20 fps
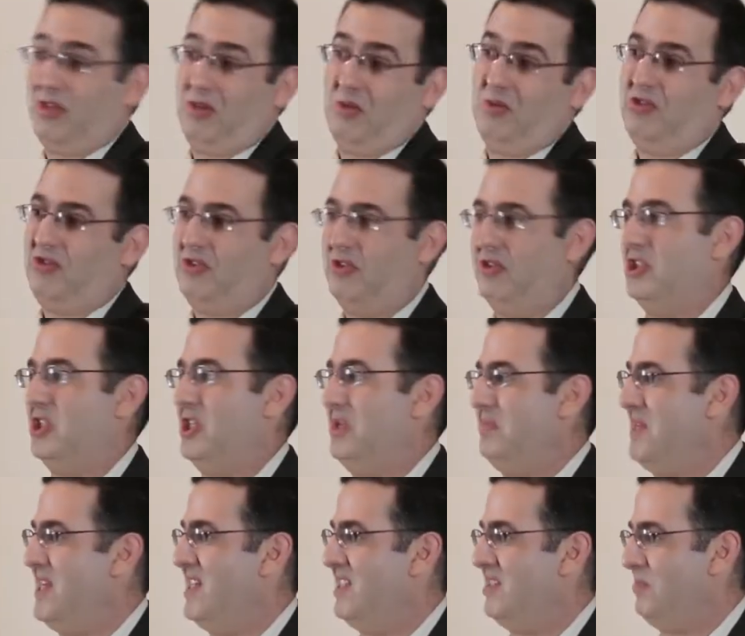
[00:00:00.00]
You can always turn the
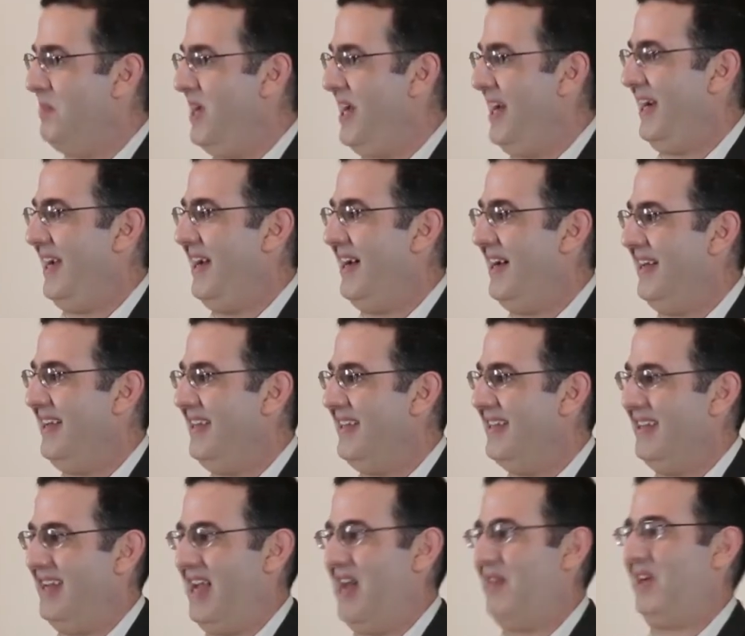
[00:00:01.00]
GPS back on,
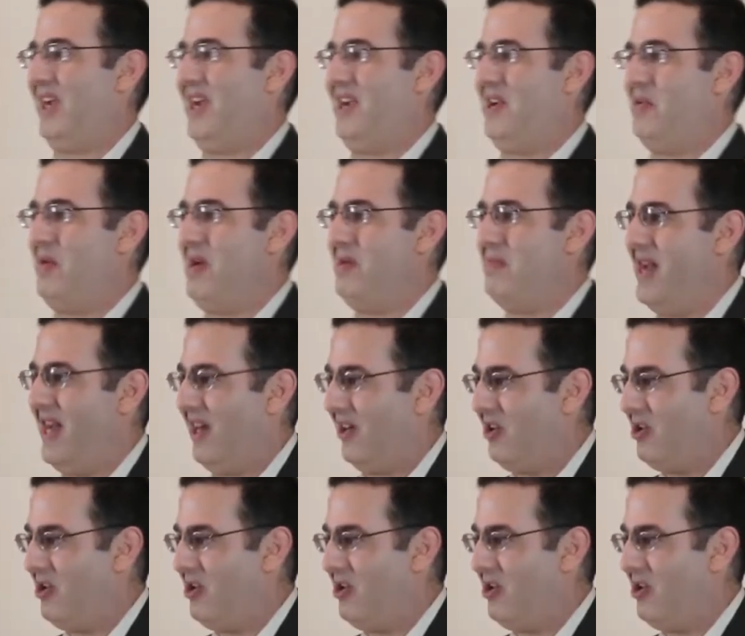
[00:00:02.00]
navigate your way back